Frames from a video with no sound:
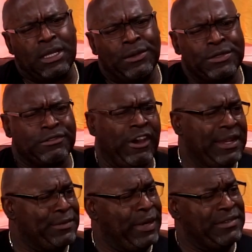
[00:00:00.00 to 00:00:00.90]
It was
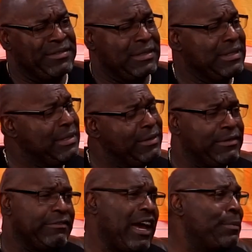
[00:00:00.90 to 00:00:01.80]
right when
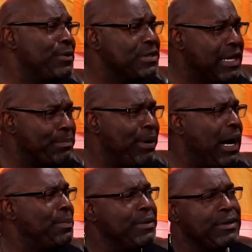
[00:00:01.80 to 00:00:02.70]
rap was getting
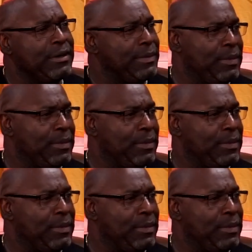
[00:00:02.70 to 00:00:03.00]
popular.